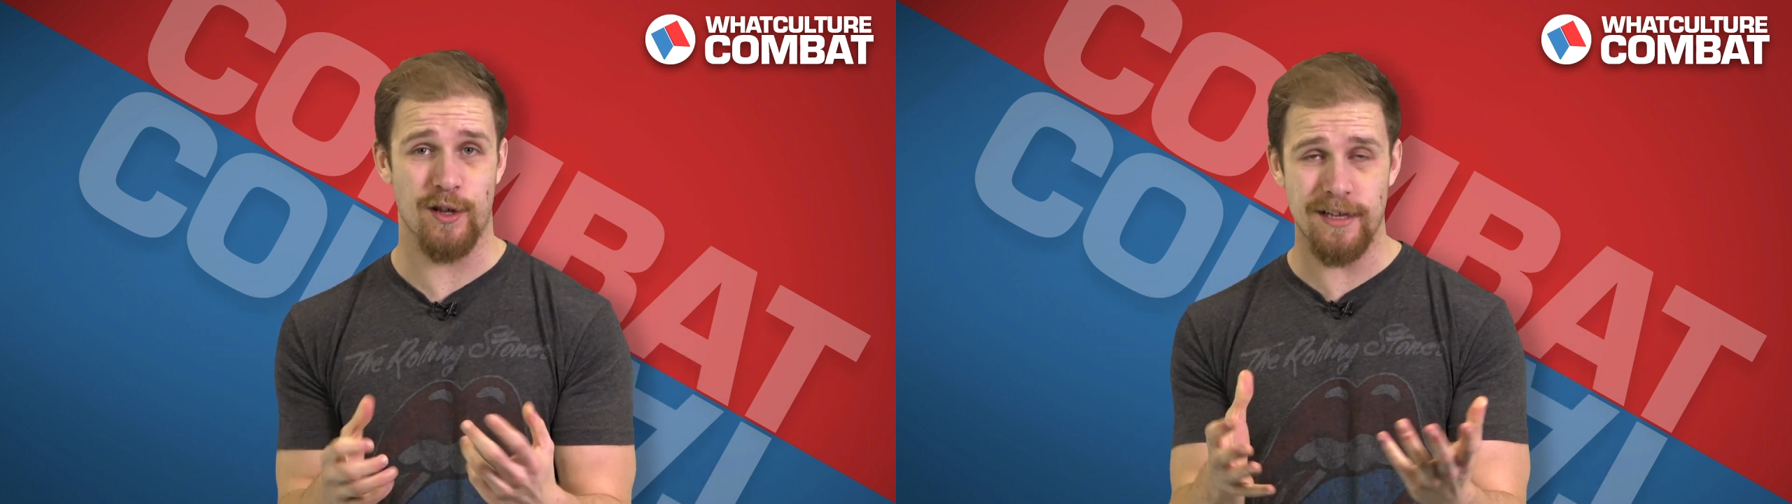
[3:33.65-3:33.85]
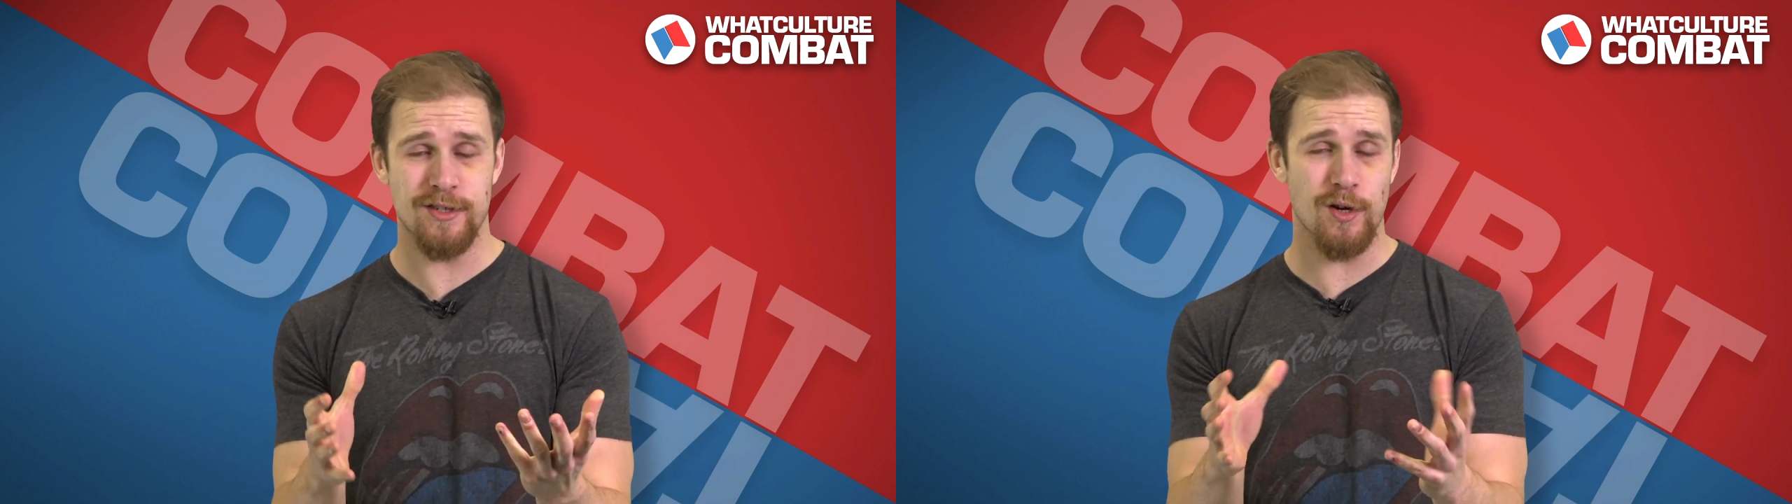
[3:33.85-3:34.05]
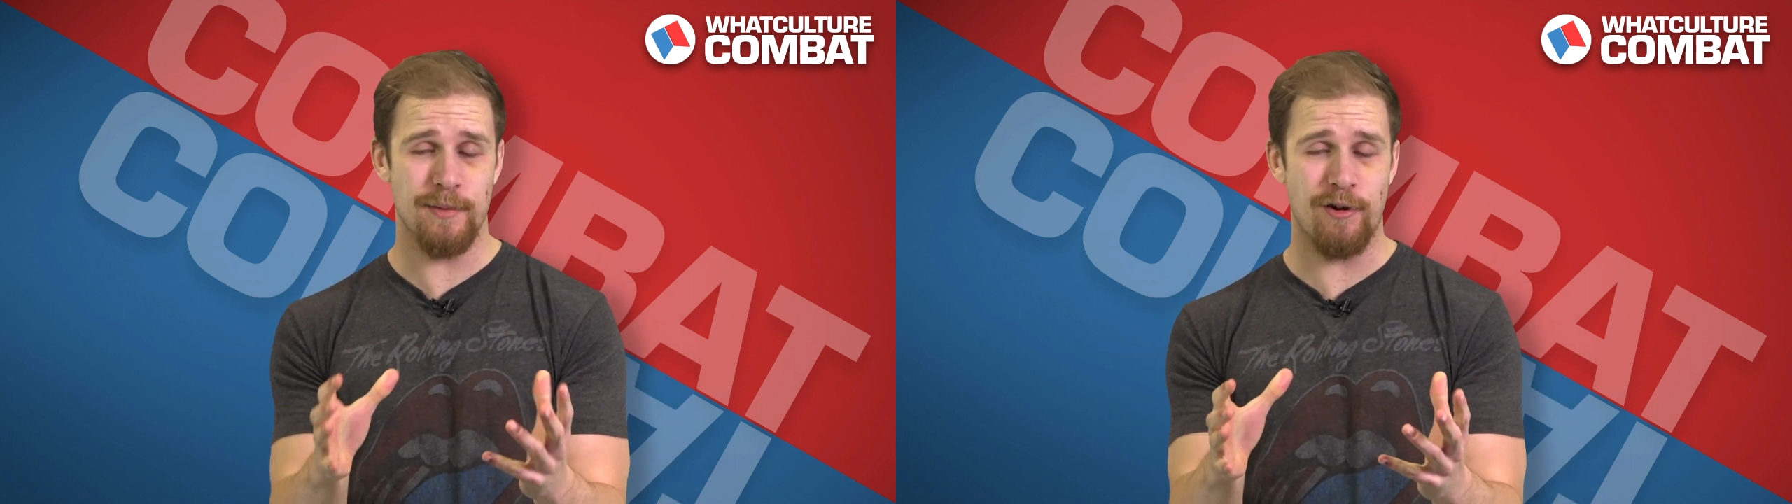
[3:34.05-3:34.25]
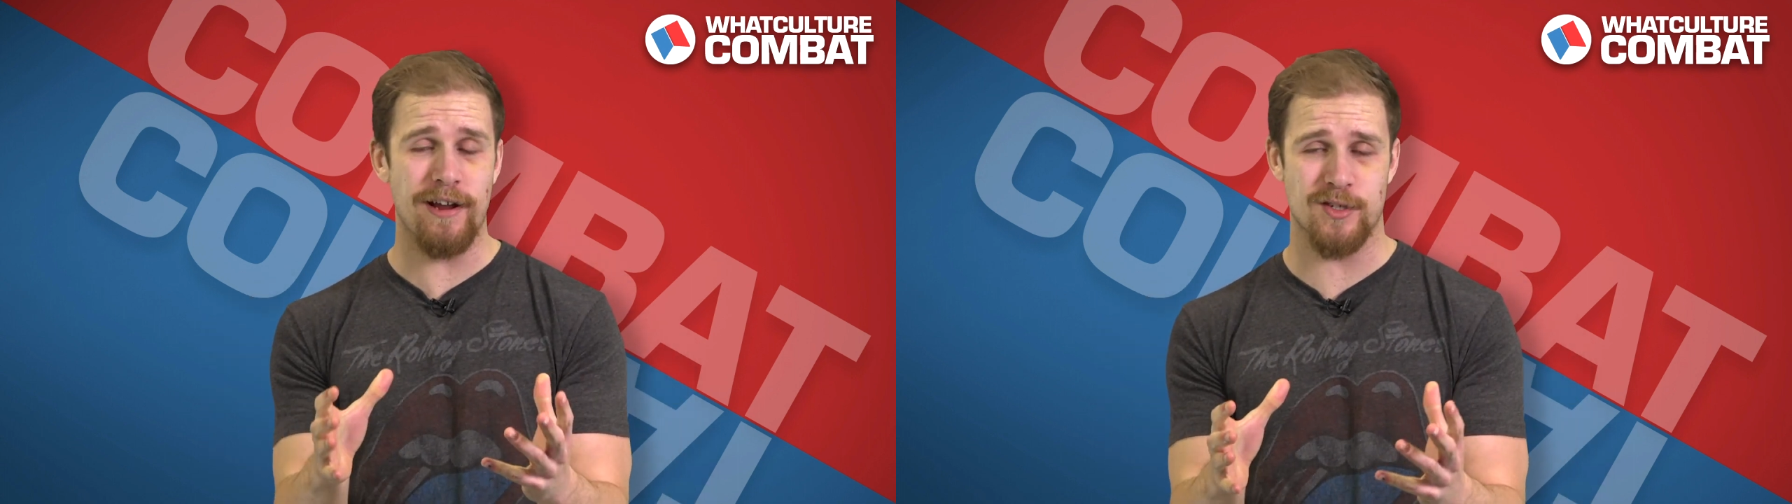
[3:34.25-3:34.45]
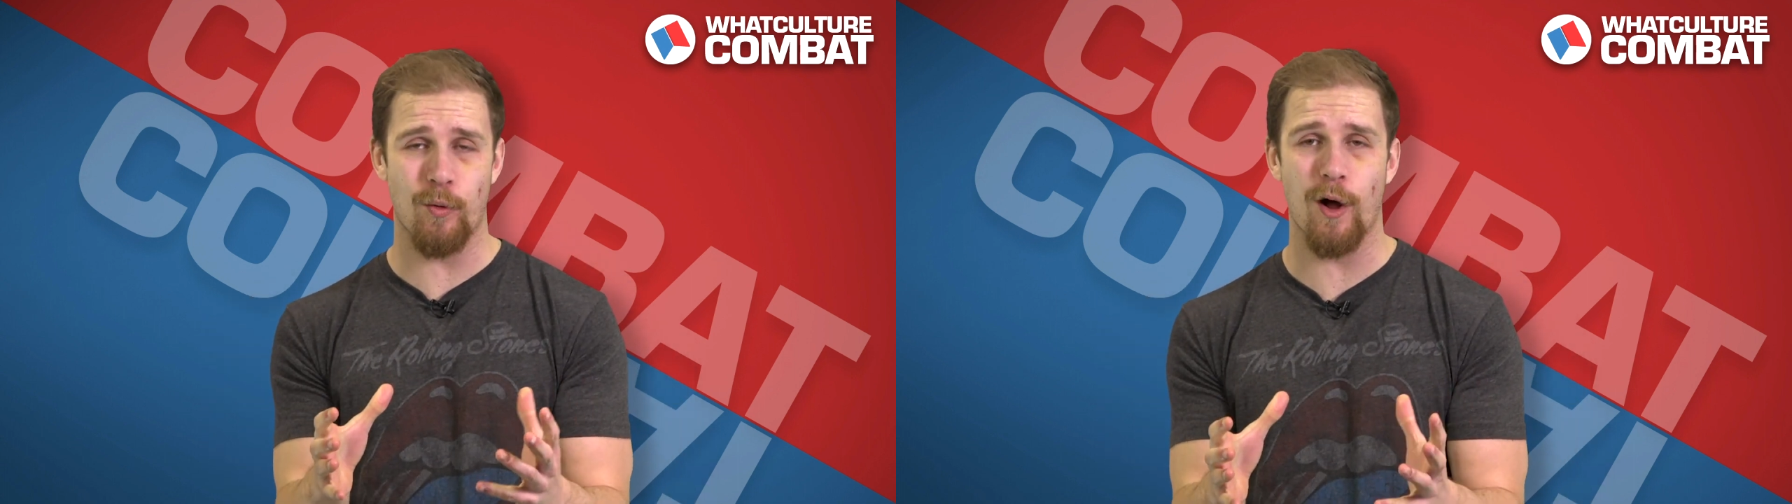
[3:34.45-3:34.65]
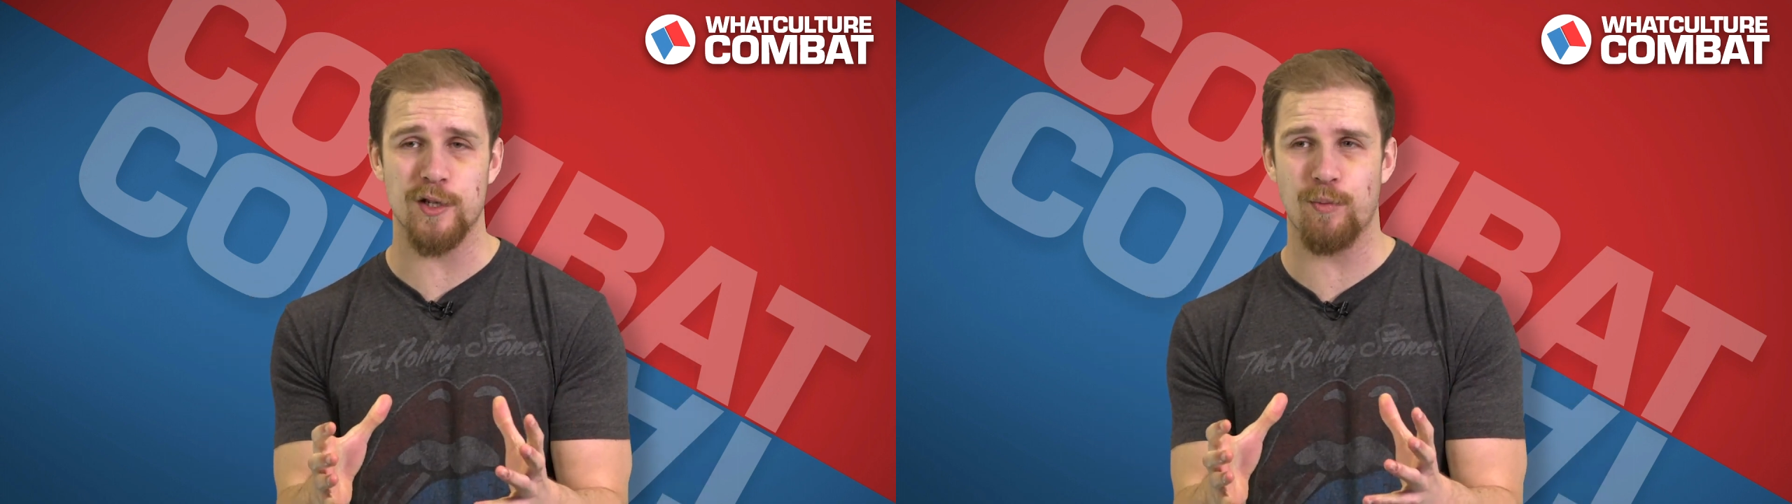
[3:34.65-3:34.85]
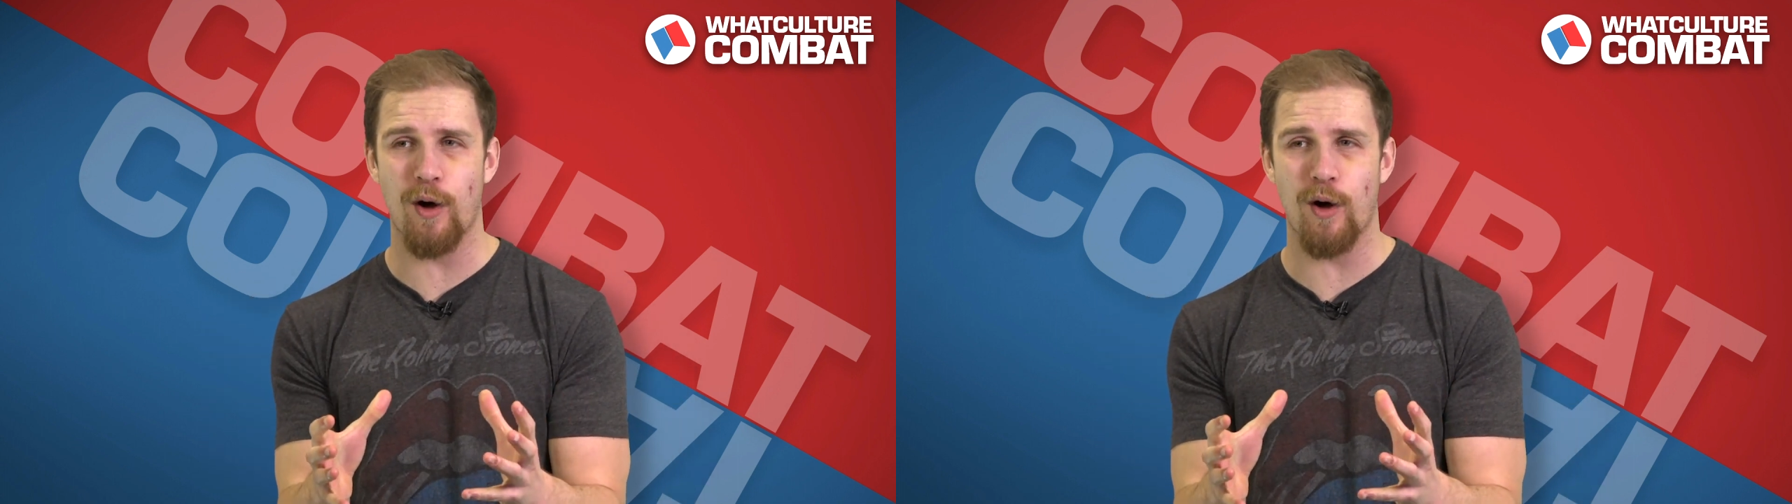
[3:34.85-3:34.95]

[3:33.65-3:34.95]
It's going to be great to watch.